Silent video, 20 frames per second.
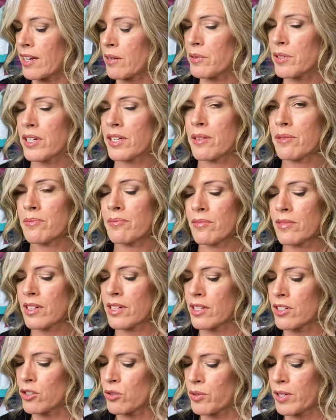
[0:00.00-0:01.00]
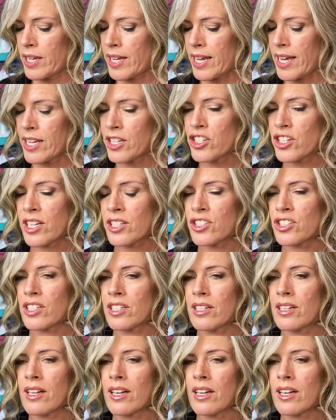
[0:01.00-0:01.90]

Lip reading: and we're going to do an H and G.